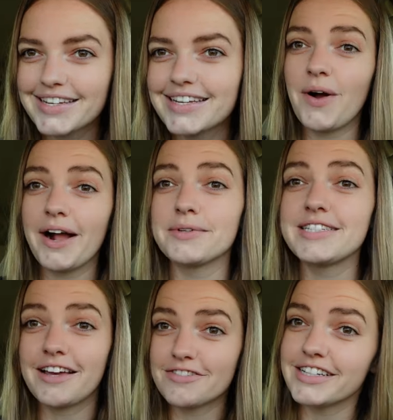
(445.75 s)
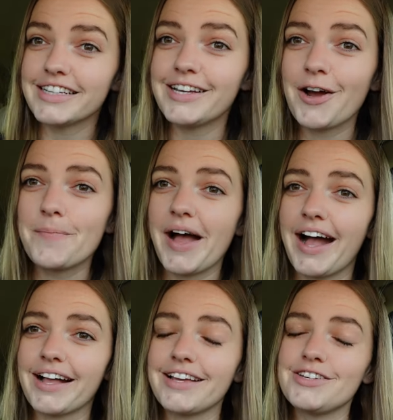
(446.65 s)
So I will definitely go
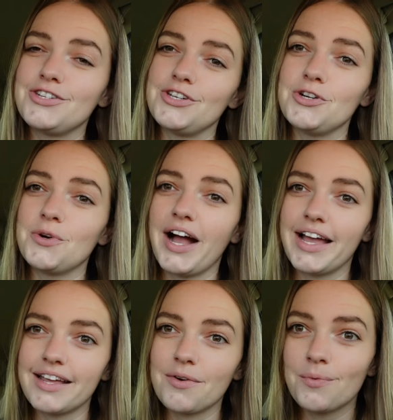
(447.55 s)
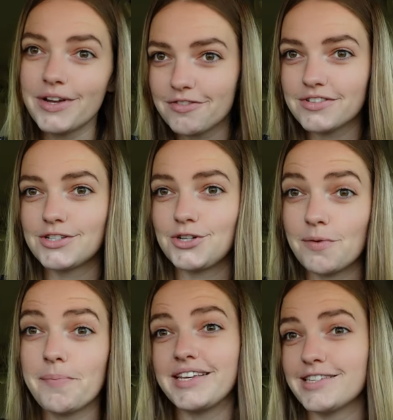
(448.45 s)
back to hike Weaver to the
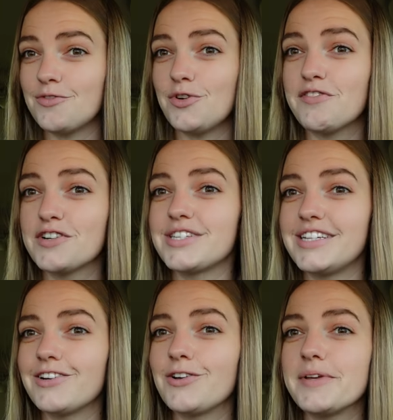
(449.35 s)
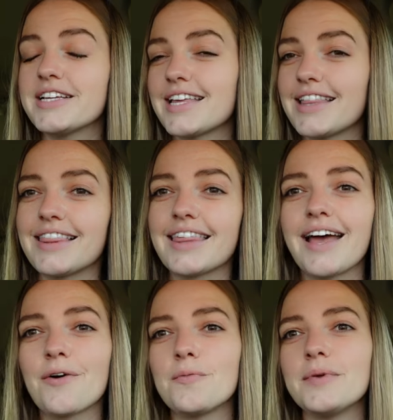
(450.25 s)
base of Weaver's Needle because I think that
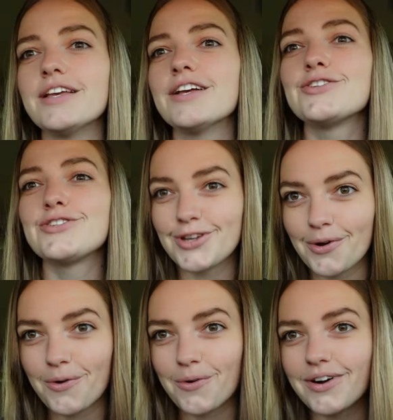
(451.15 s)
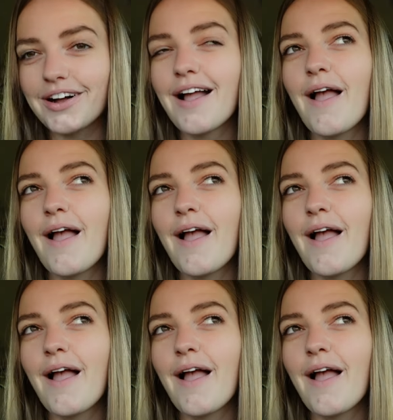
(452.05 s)
that would be so cool.